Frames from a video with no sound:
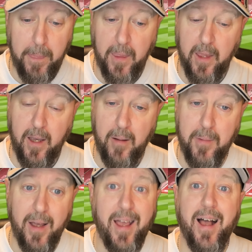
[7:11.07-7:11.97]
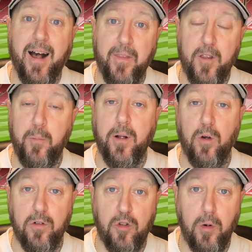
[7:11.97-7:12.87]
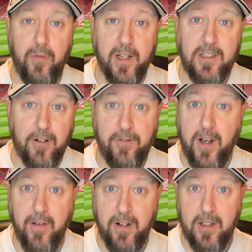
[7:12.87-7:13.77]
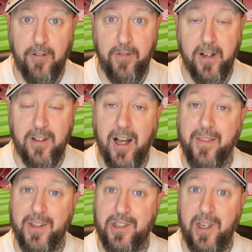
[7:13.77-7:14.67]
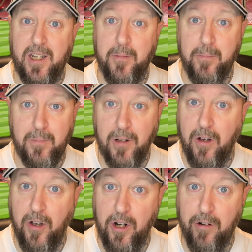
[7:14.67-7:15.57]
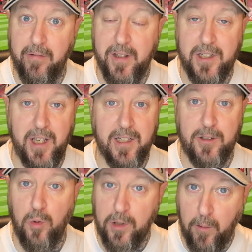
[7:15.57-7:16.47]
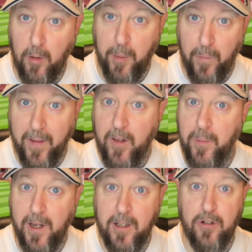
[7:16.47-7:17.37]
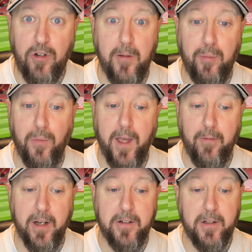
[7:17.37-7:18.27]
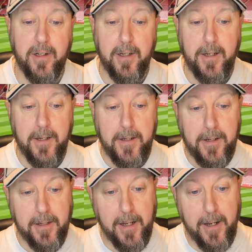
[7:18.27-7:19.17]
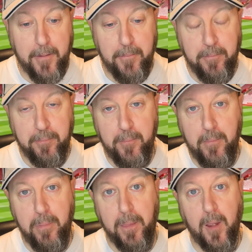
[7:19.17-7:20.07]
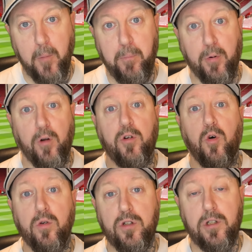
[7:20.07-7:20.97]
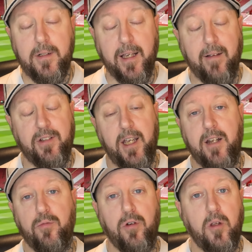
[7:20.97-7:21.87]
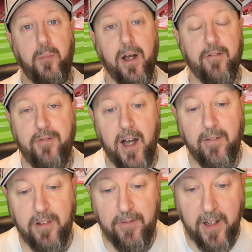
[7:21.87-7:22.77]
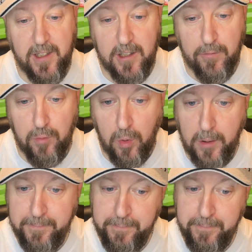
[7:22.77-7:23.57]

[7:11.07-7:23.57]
Um, and they'll be looking to avenge that 5 0 defeat at the stadium you know earlier on this season. No doubt about that. They'll be going to try and put that right. Um, but on to us, like I've said, we're on the back of five defeats in a row.